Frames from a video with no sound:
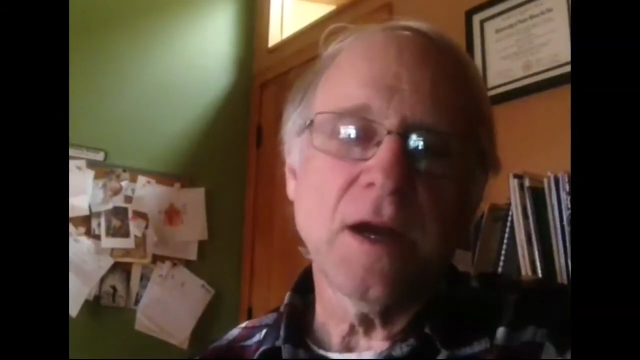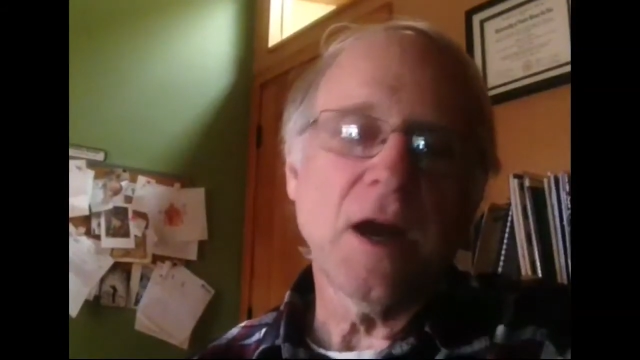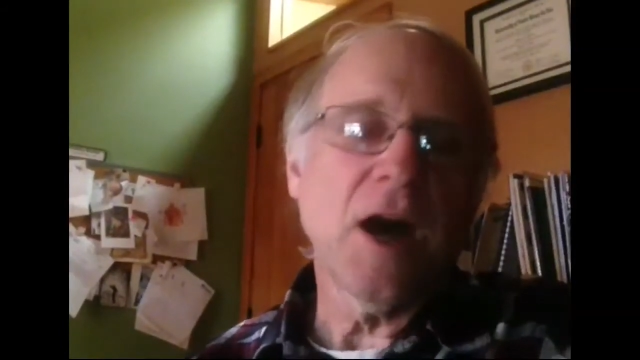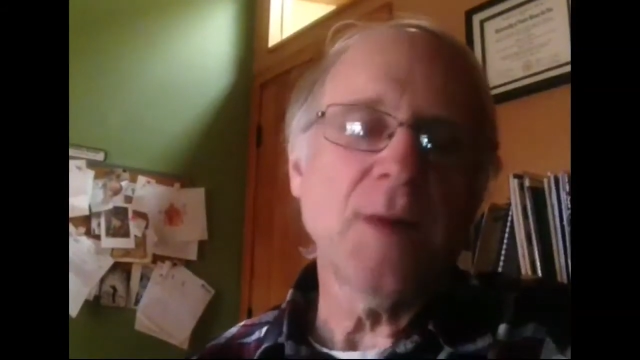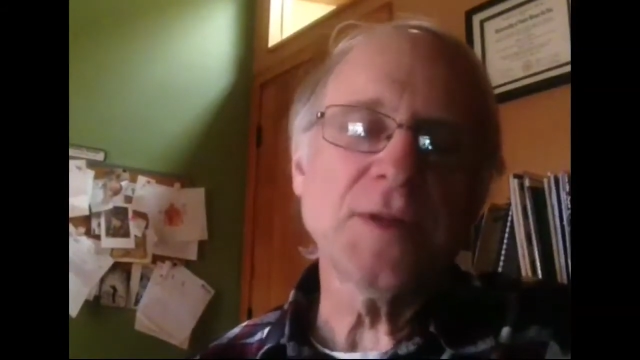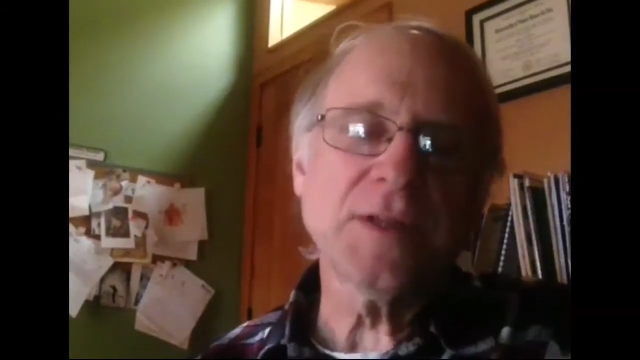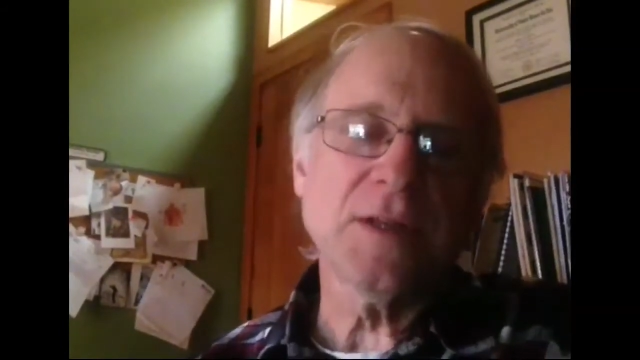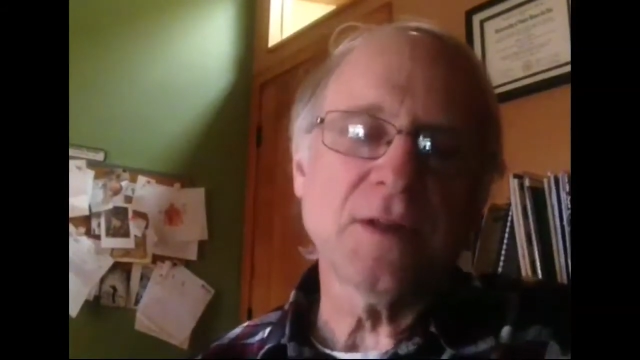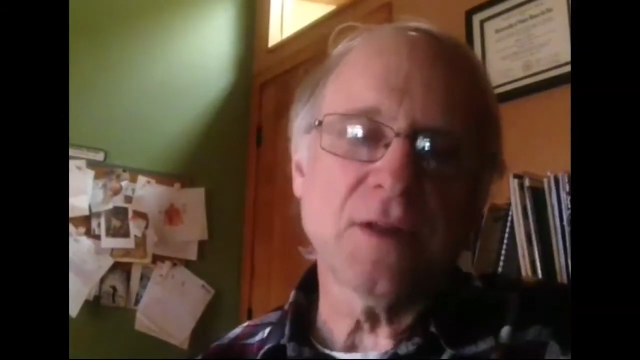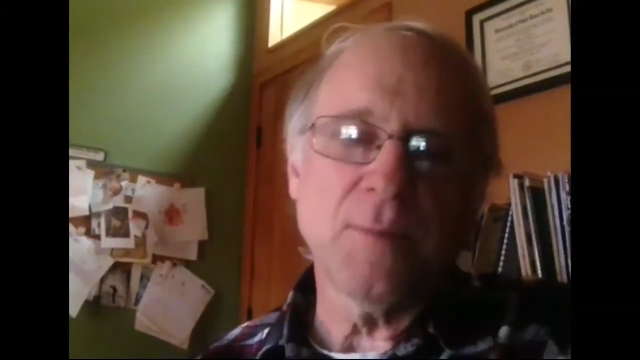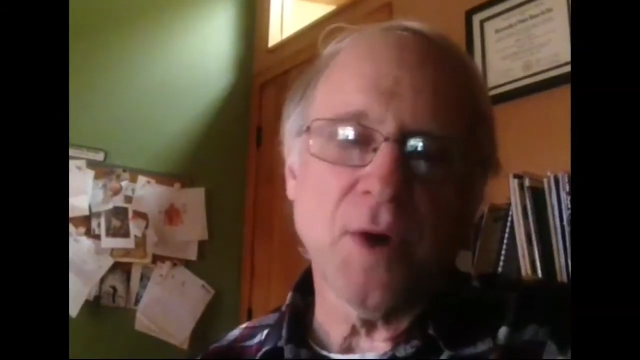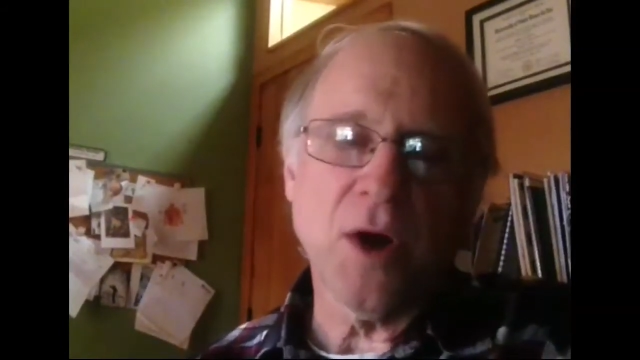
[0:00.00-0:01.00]

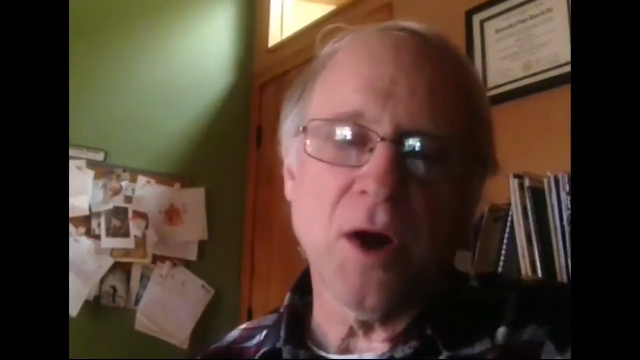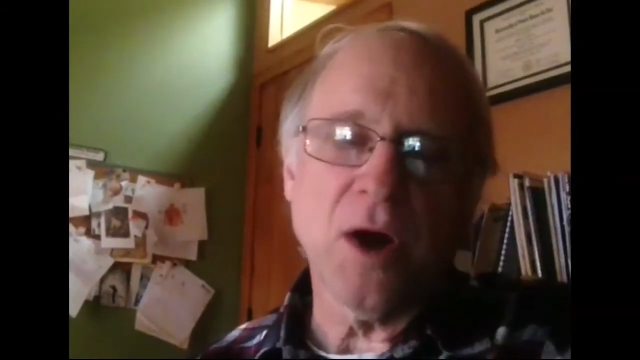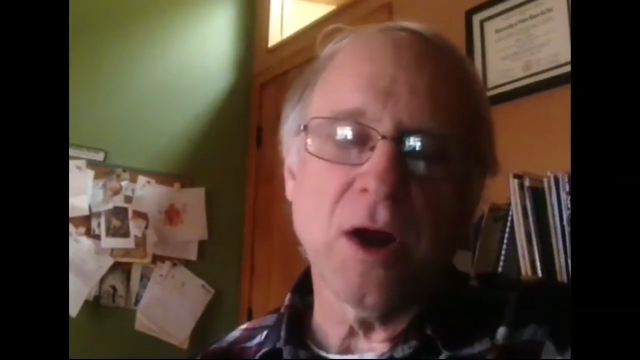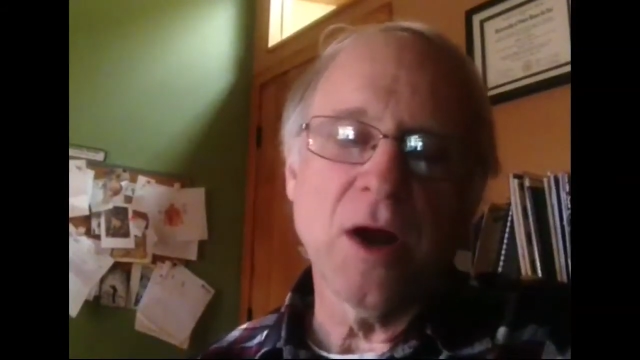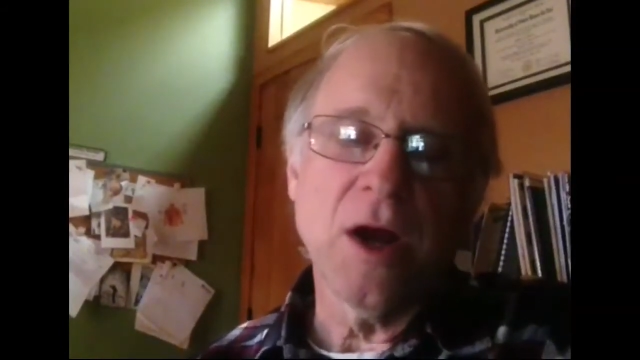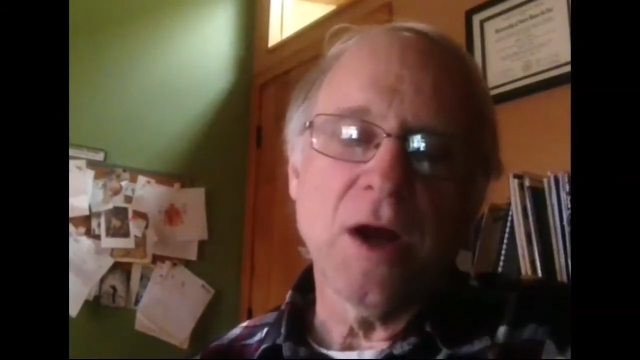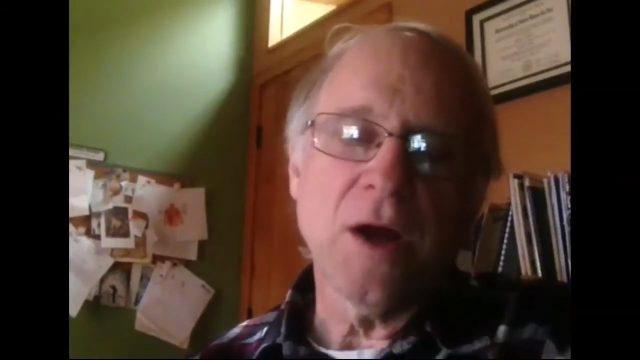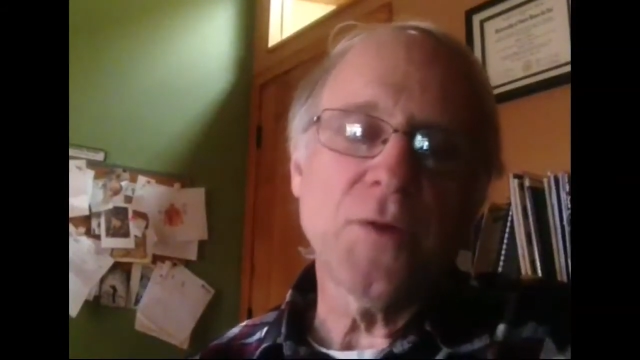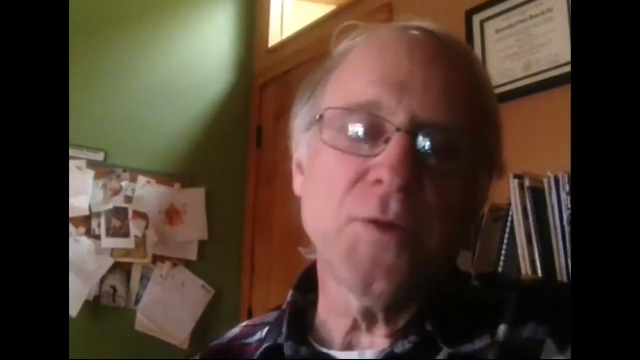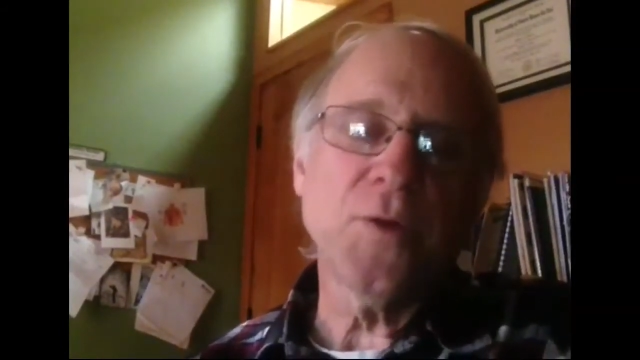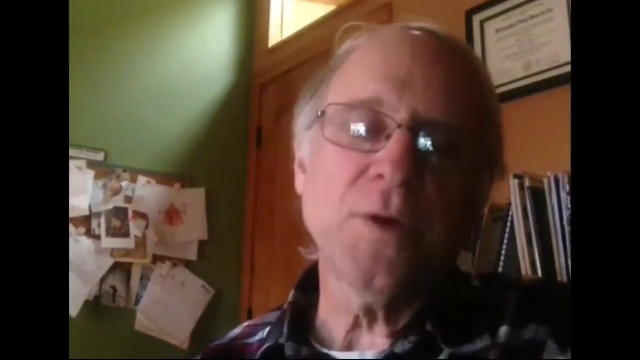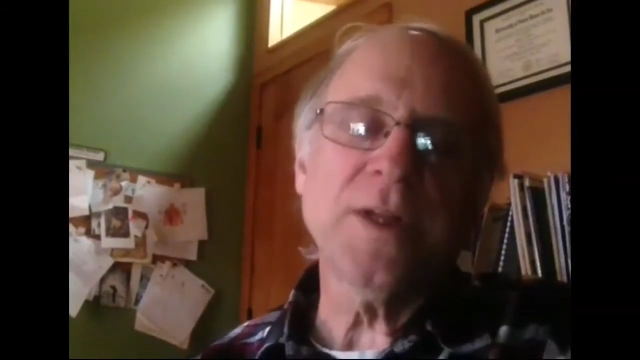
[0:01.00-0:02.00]
Opposite the bar, a
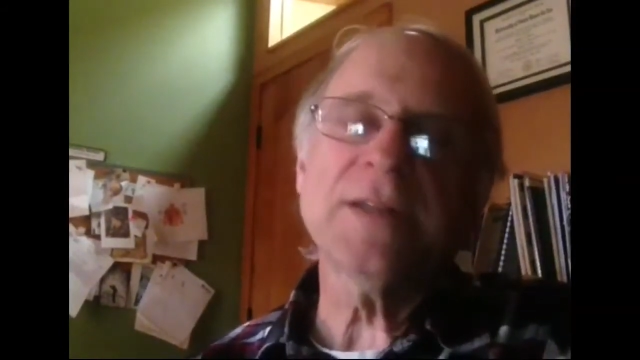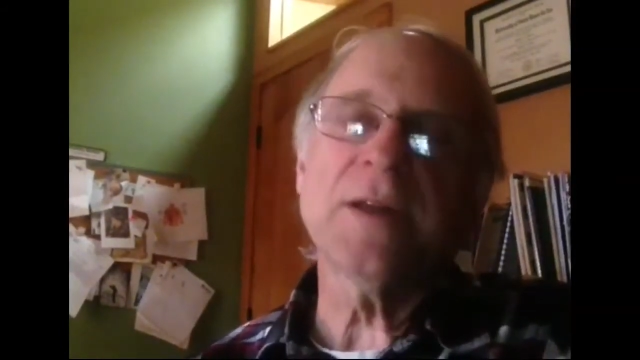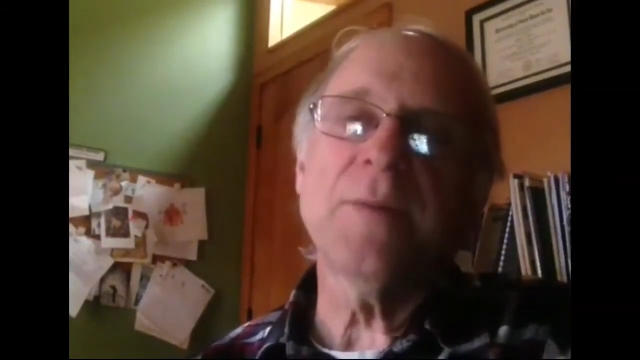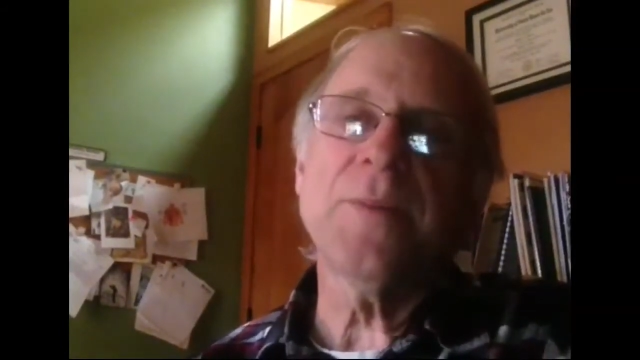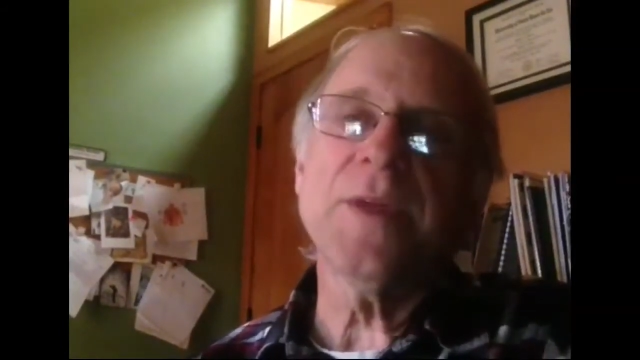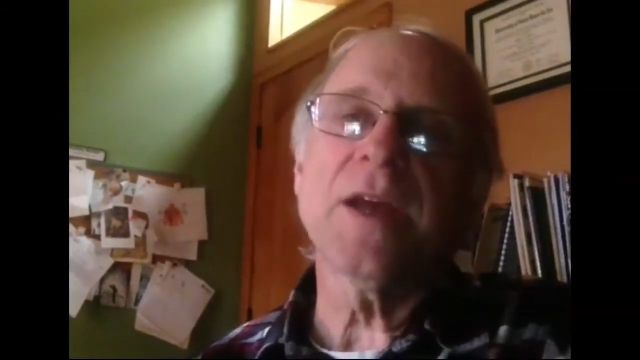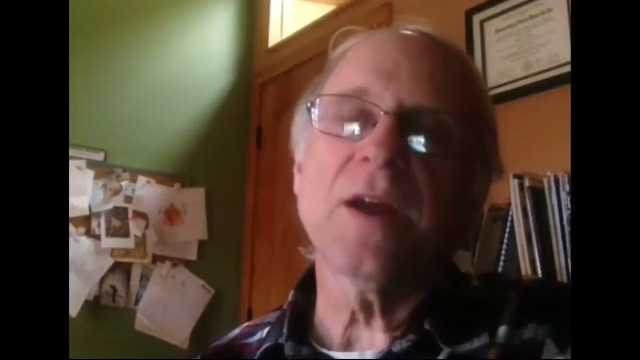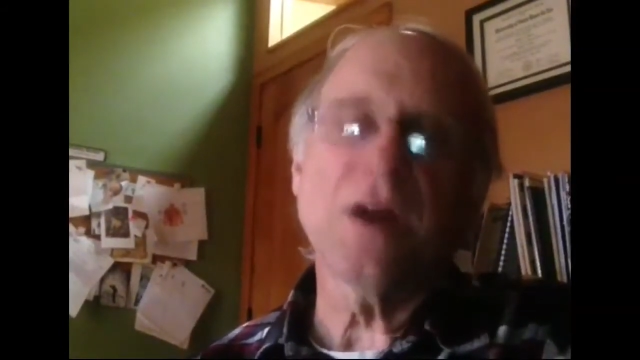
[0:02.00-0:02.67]
30-something